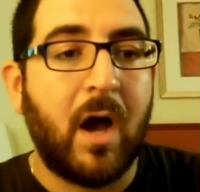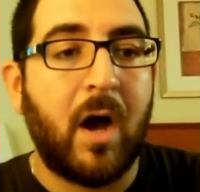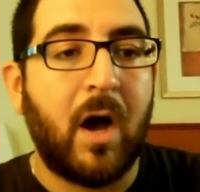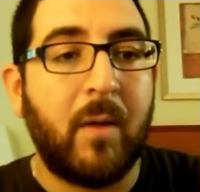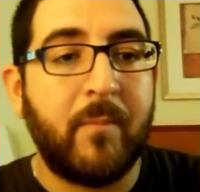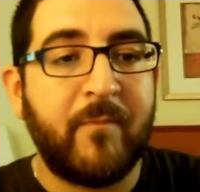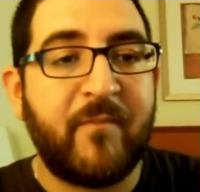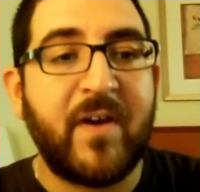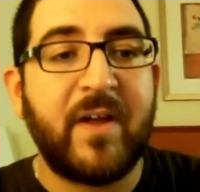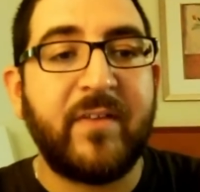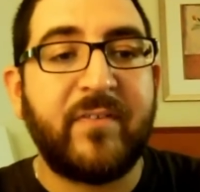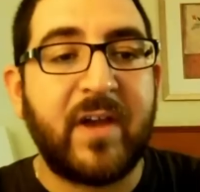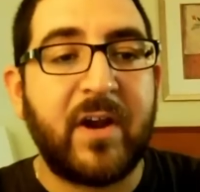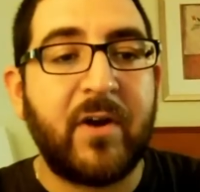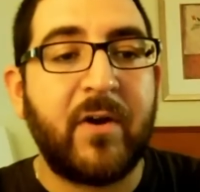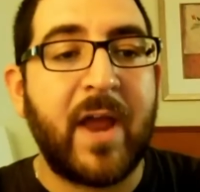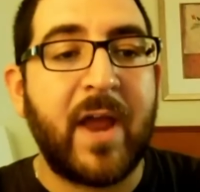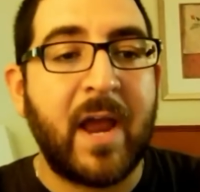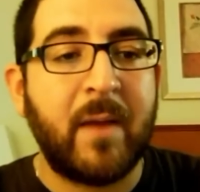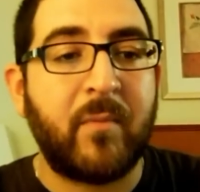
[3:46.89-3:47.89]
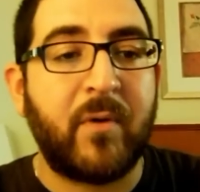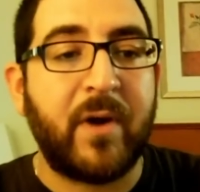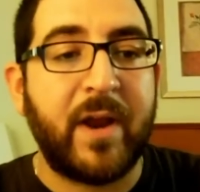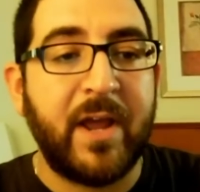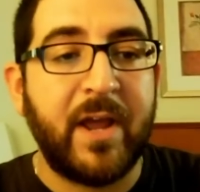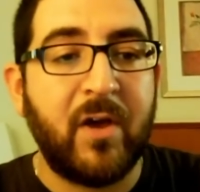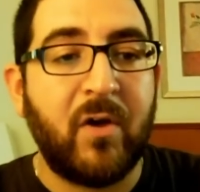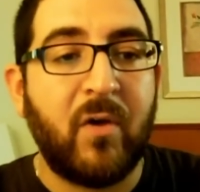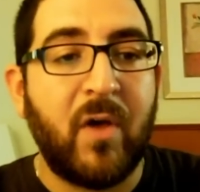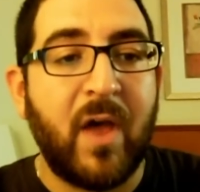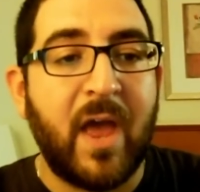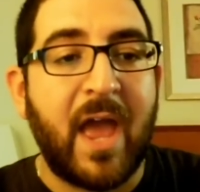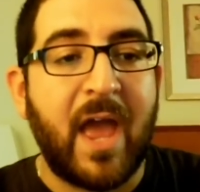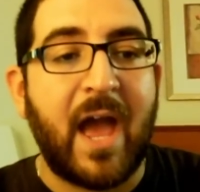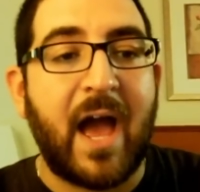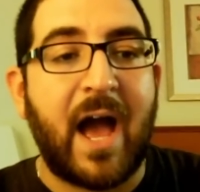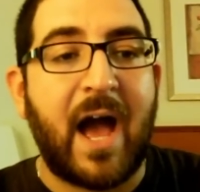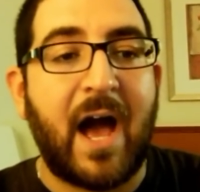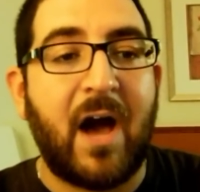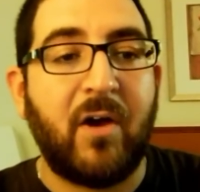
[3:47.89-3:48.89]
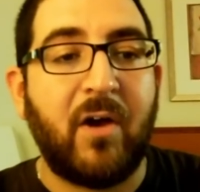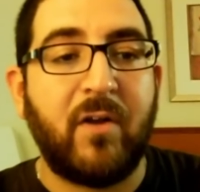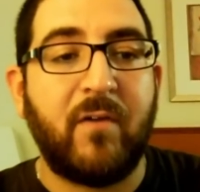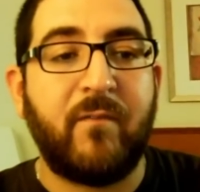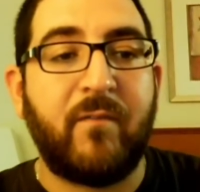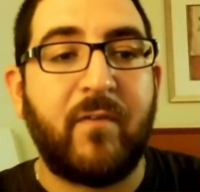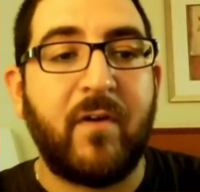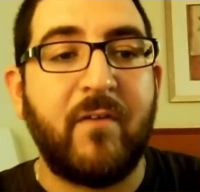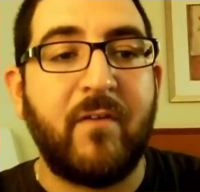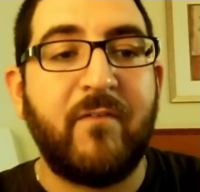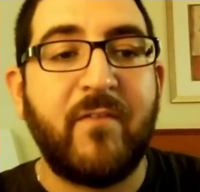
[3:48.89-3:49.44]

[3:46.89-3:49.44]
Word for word: Um, Fat Tire Amber Ale, out of